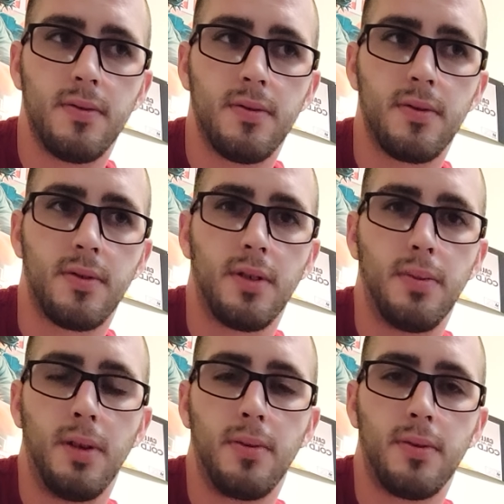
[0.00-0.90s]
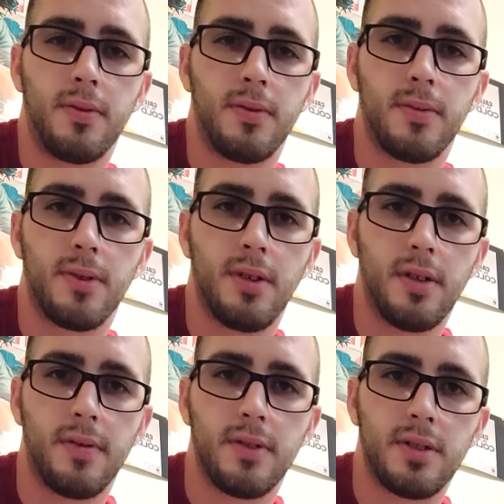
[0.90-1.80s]
3 people from 3
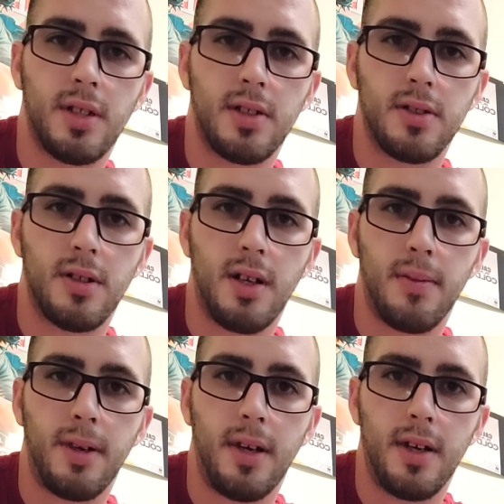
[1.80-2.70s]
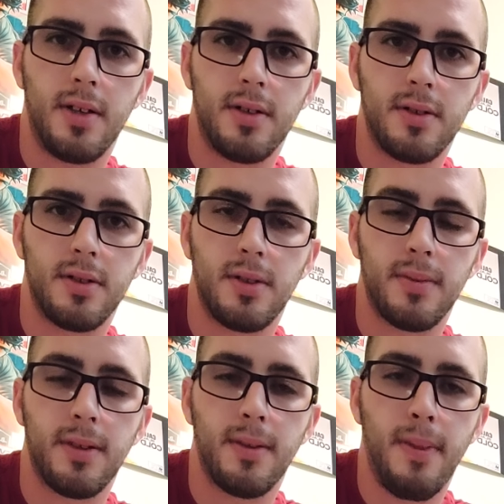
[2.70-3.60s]
different sites try to buy it or
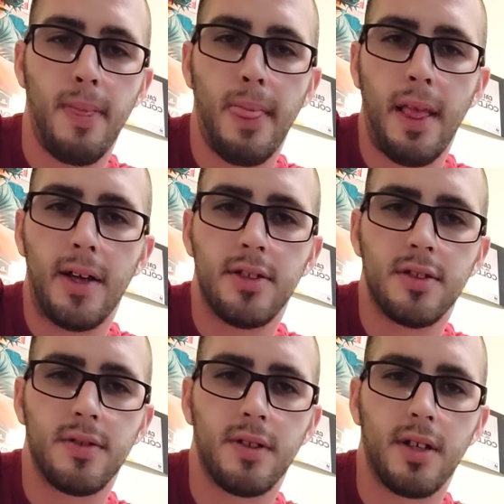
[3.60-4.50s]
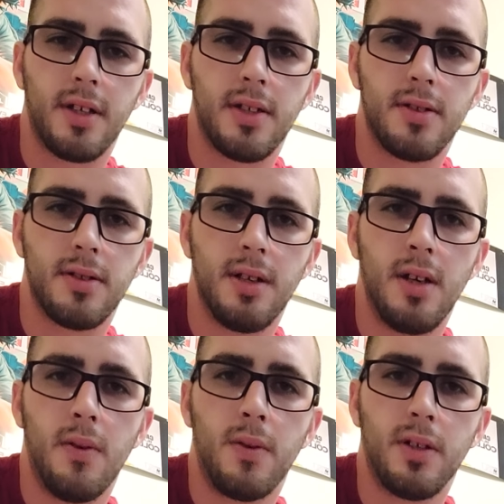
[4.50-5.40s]
something? I just feel like it
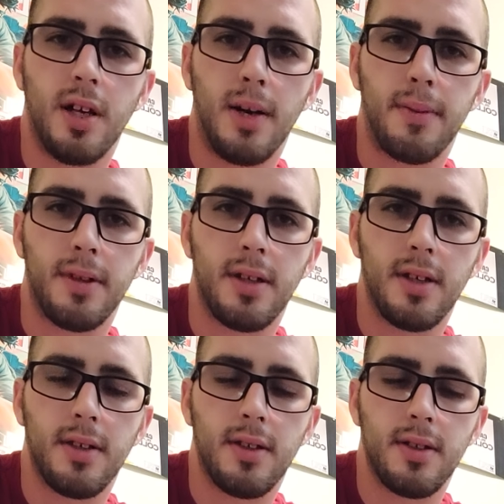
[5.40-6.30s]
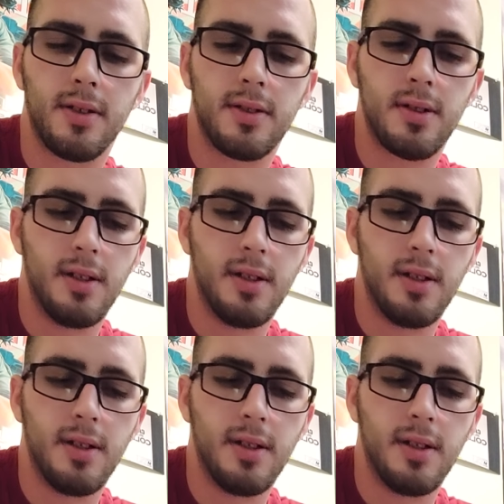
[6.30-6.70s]
would complicate things.